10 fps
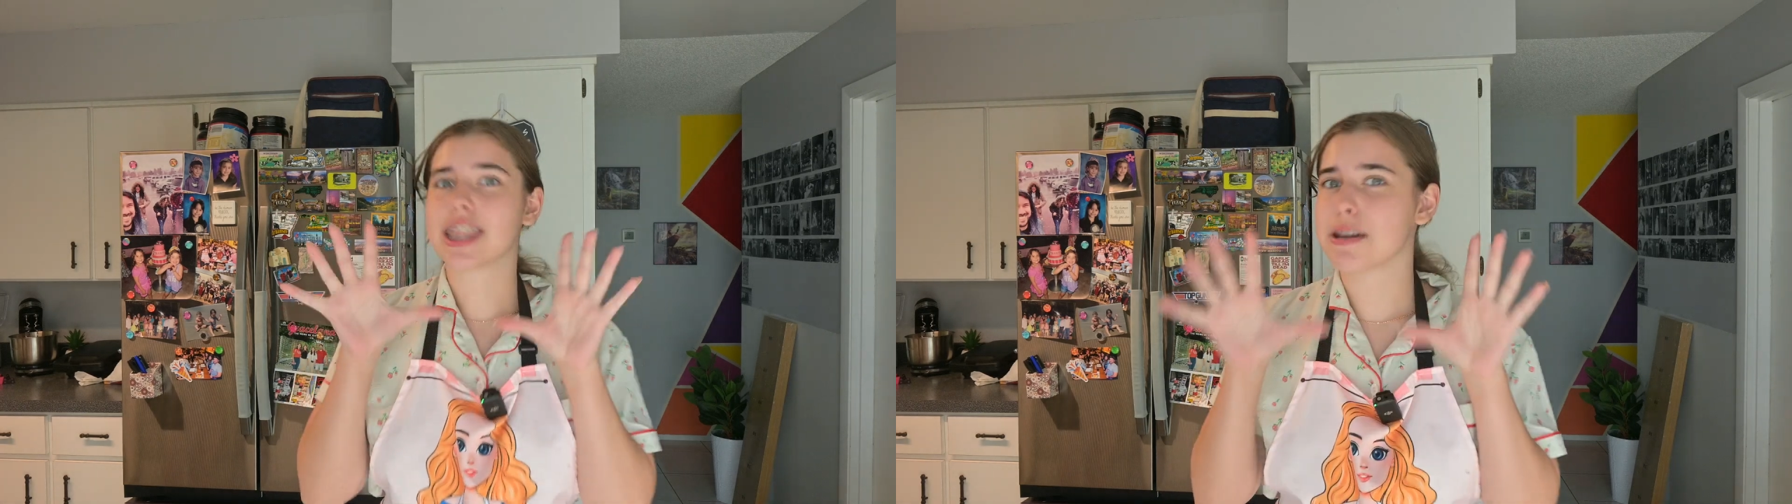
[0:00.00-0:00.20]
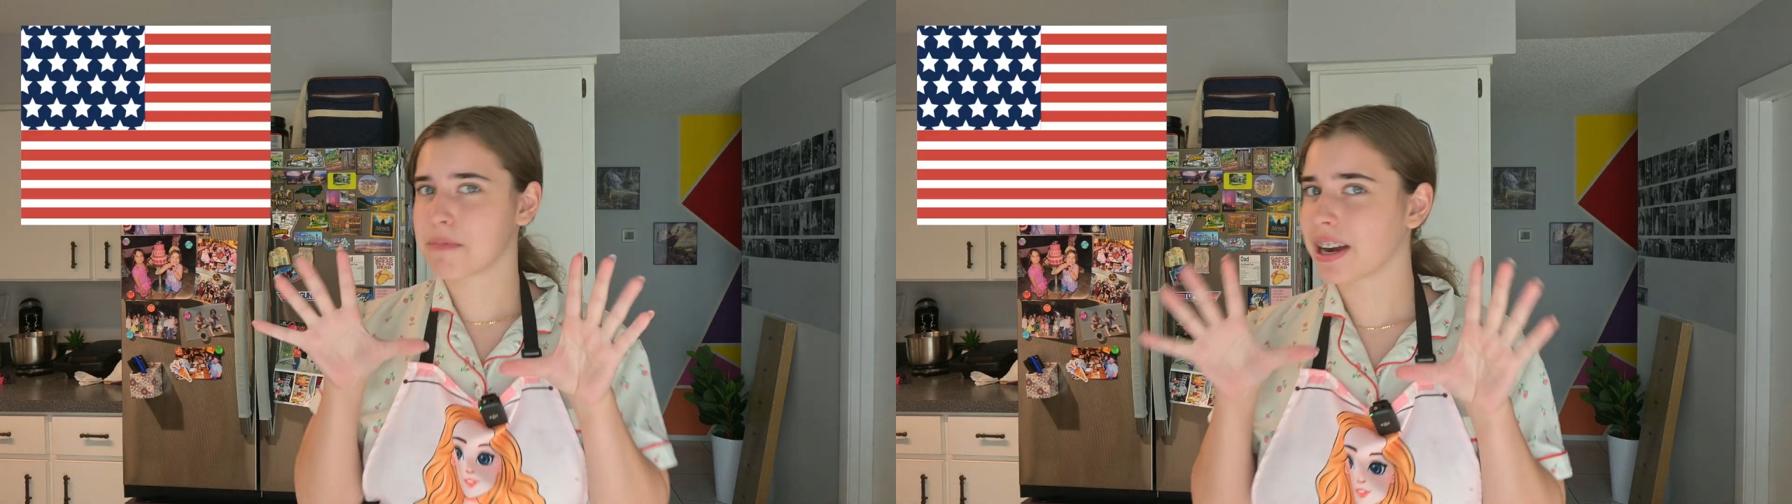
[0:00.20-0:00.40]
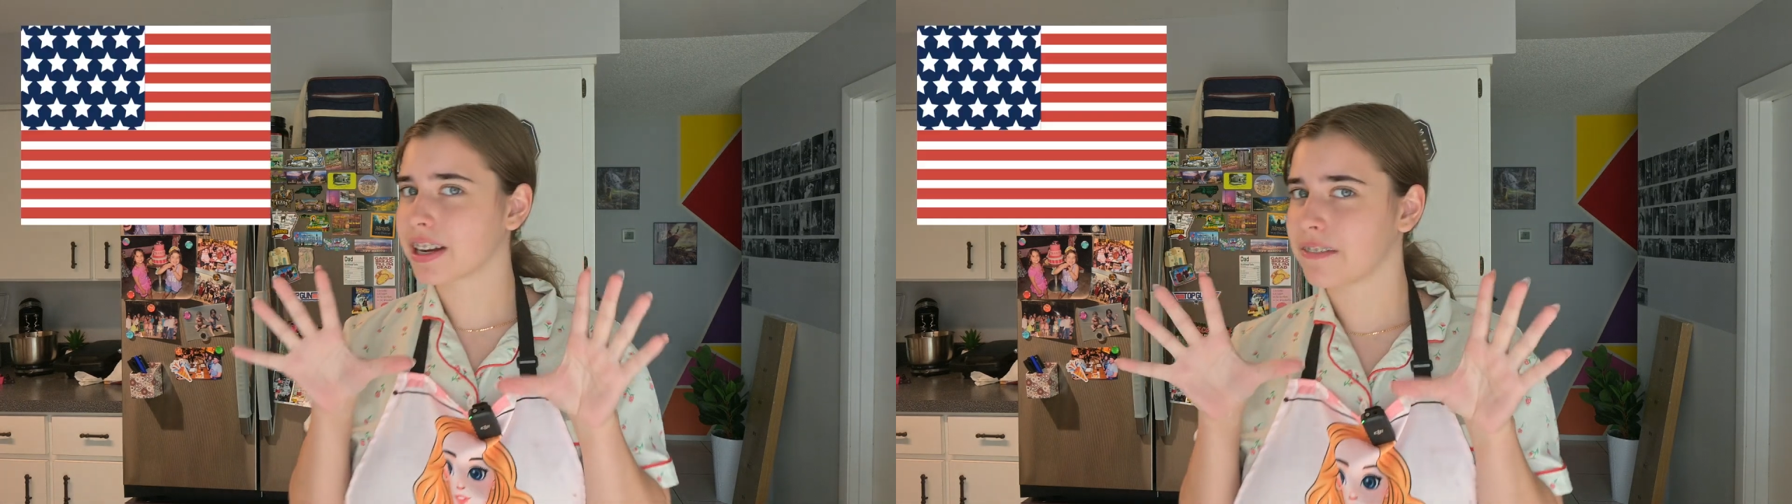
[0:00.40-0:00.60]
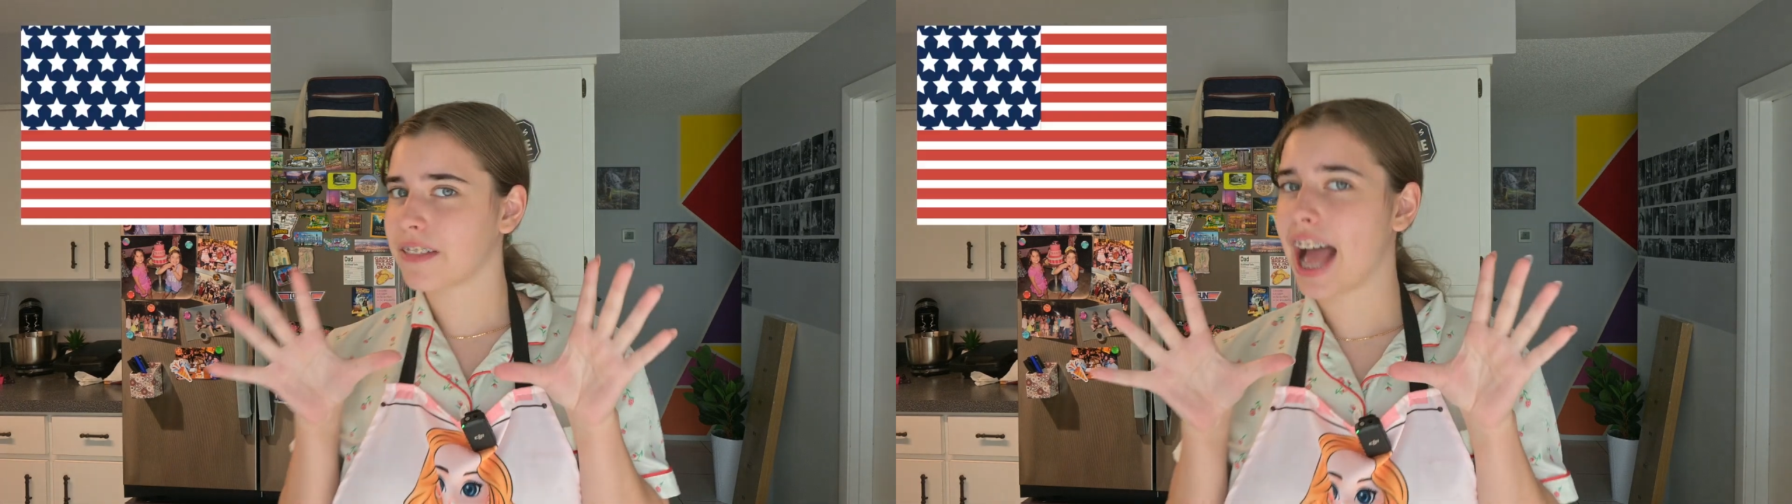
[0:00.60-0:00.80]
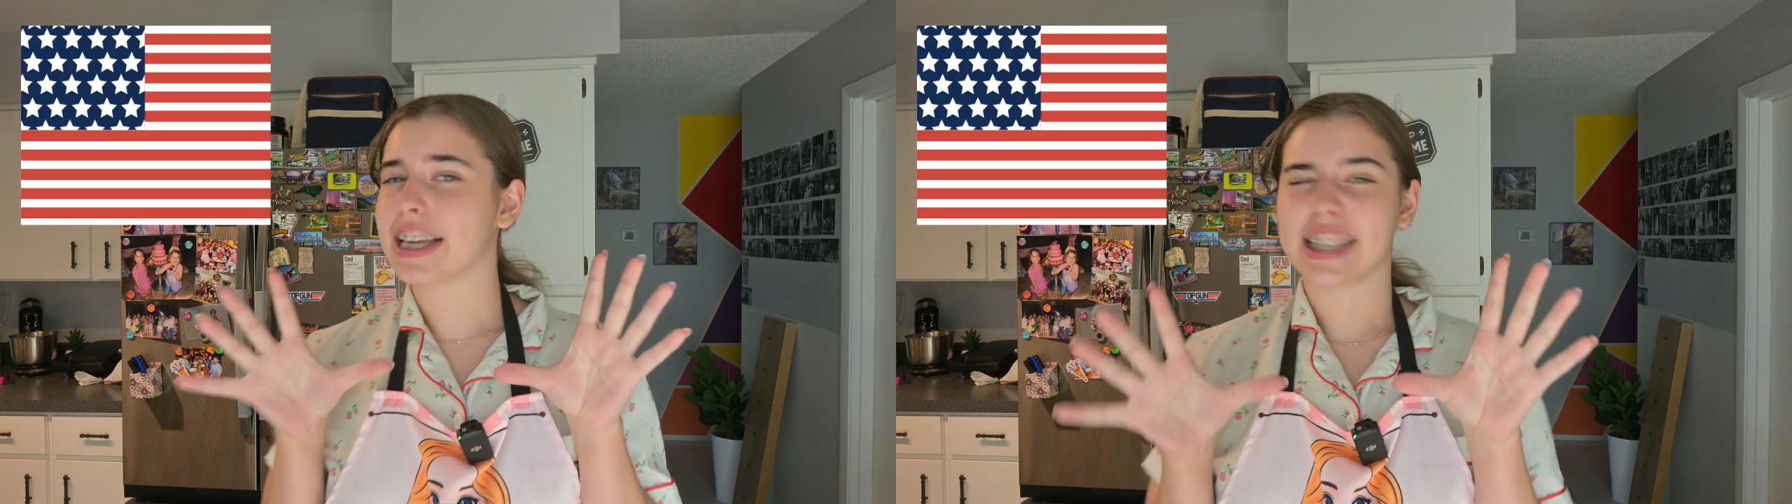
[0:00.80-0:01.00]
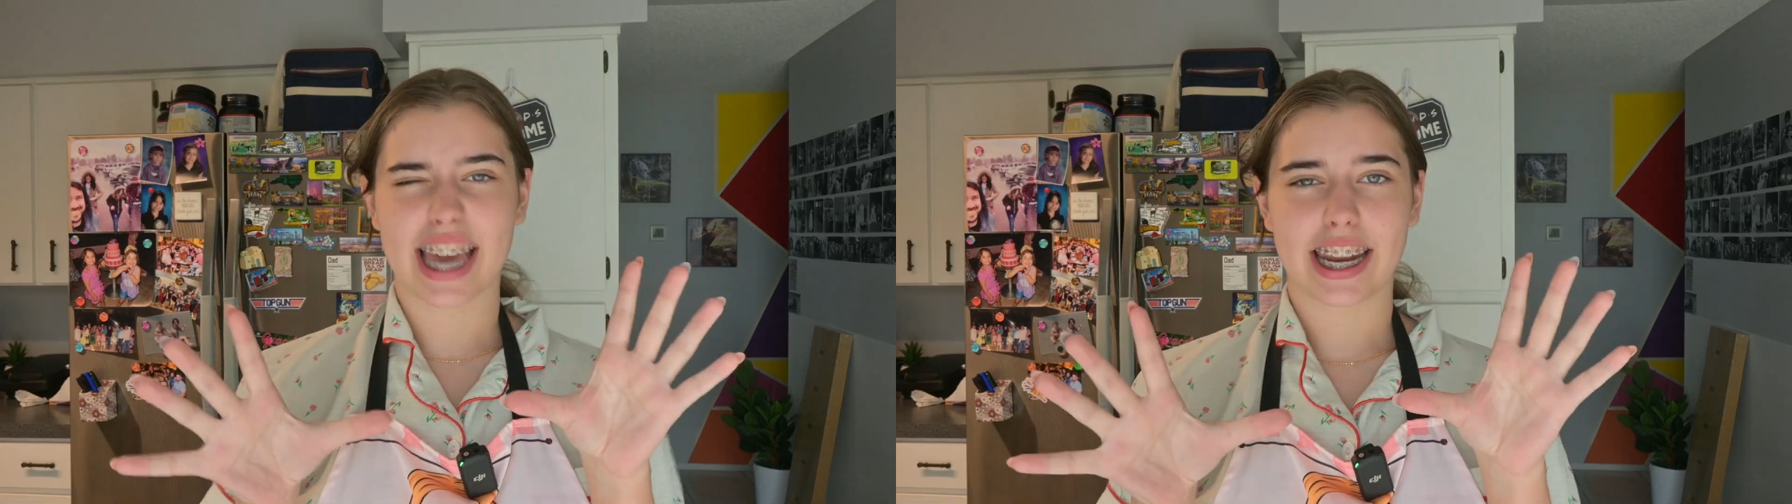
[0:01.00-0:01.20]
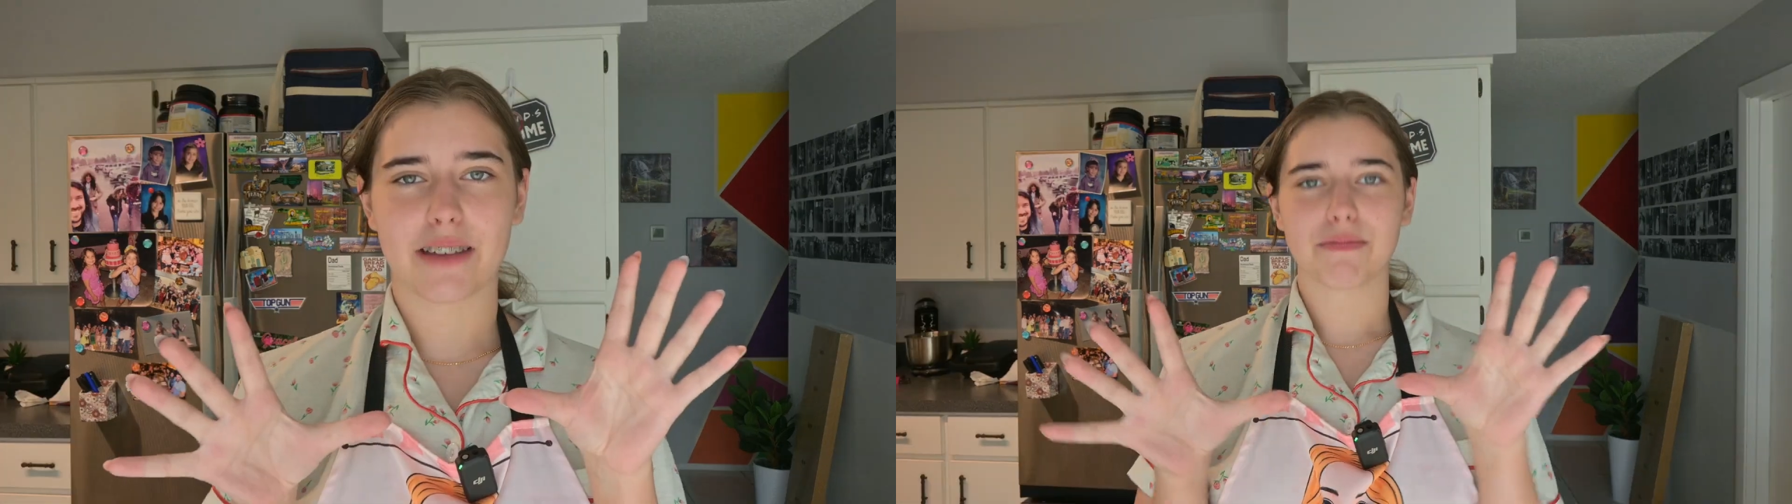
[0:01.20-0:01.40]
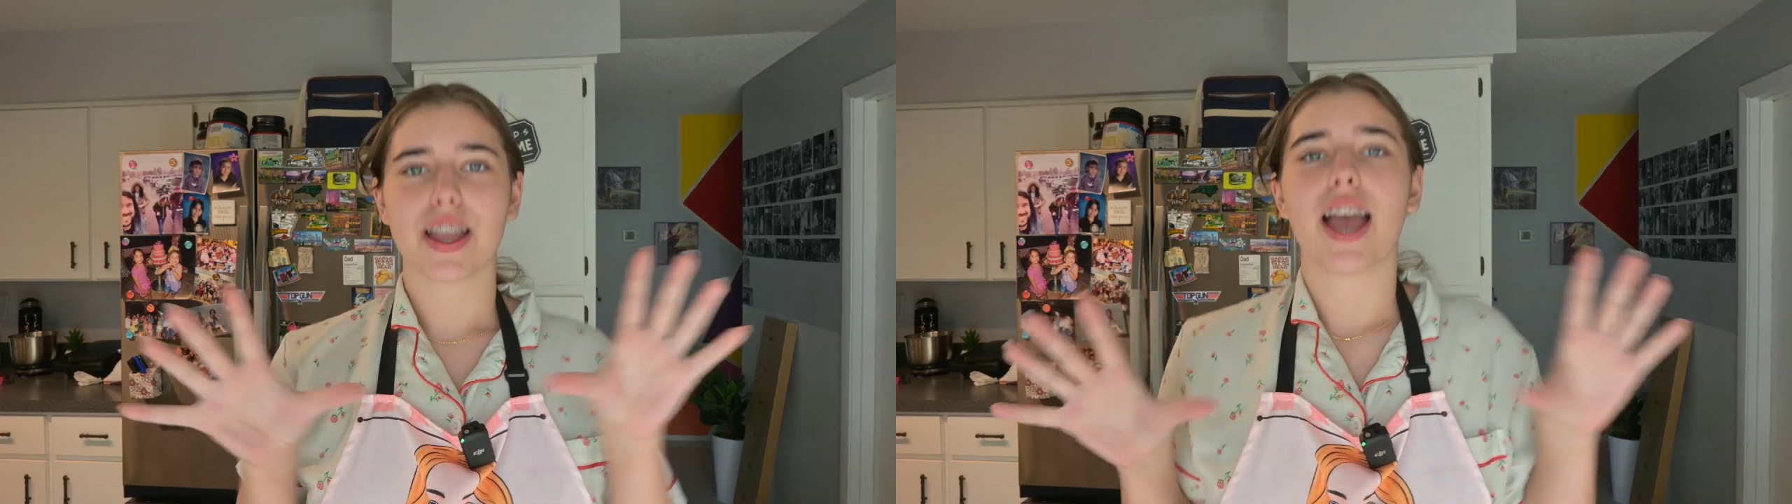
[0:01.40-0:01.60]
the American flag, get
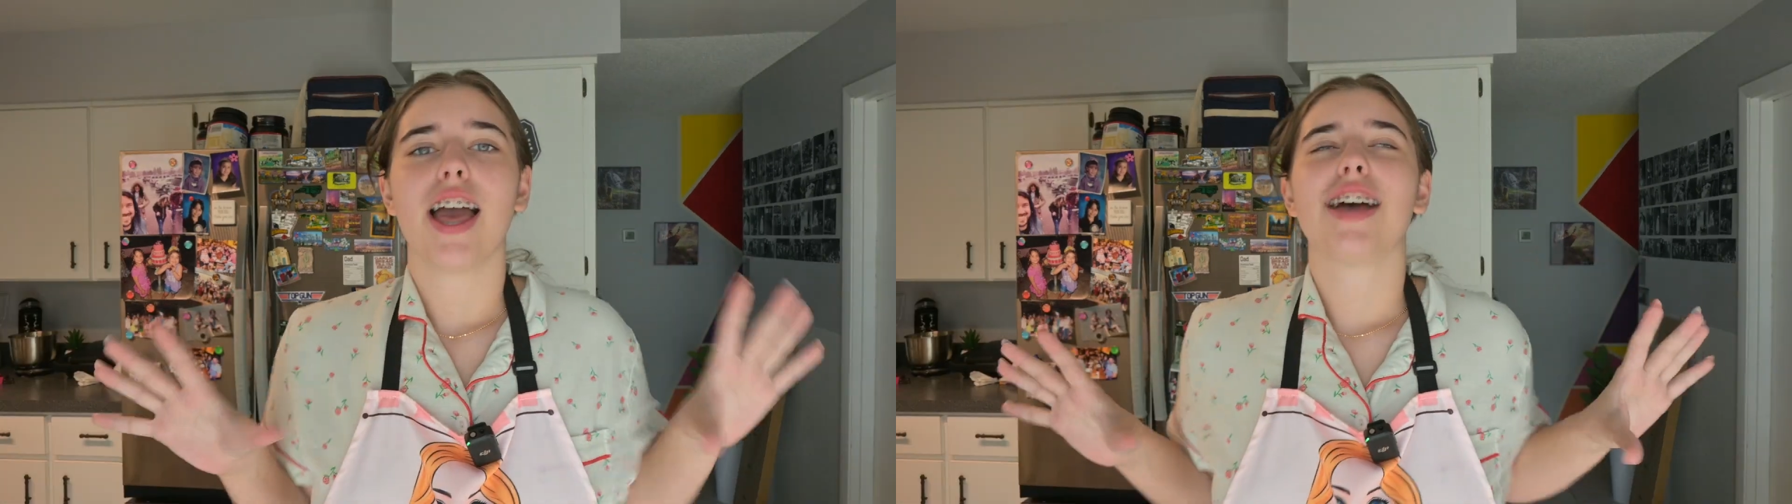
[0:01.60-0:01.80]
it?